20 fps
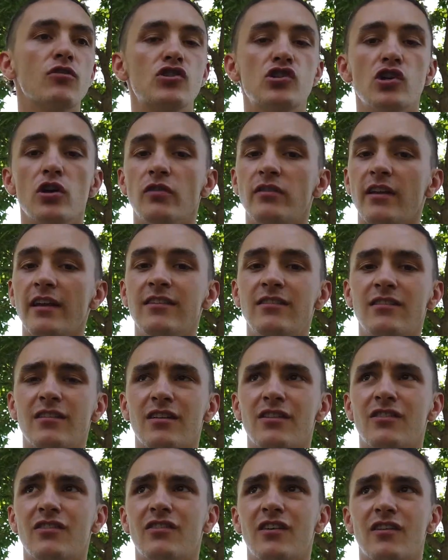reduced
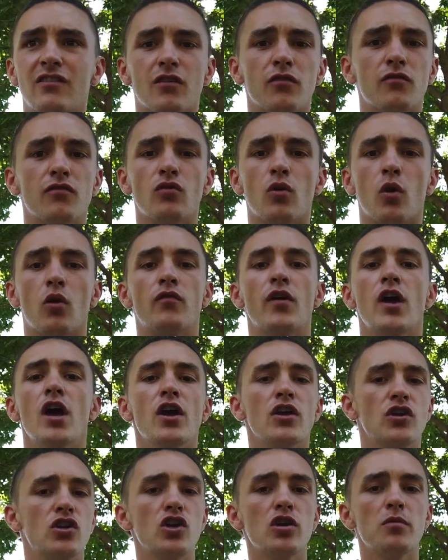incidences of sort of
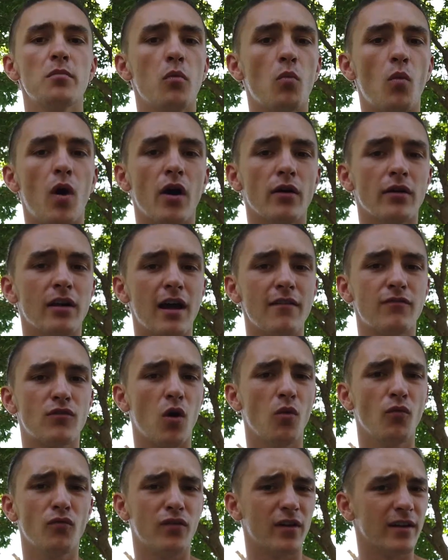
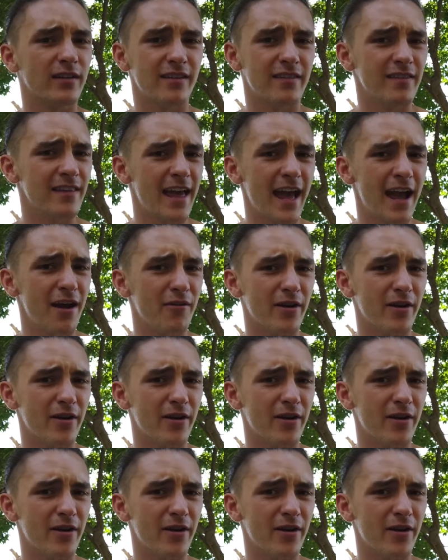human-wildlife conflict in the